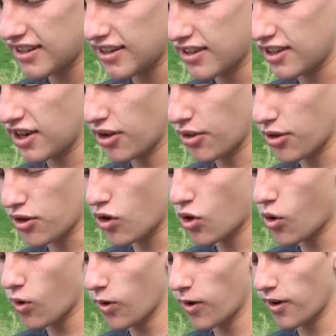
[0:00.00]
you know, the
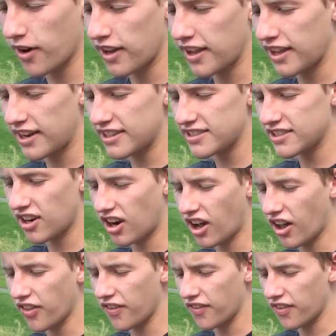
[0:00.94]
corn, it isn't
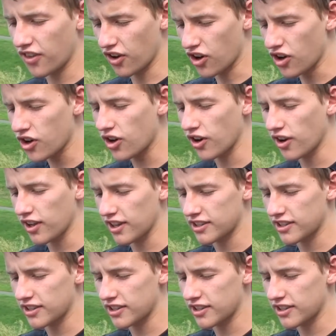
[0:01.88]
on the hook,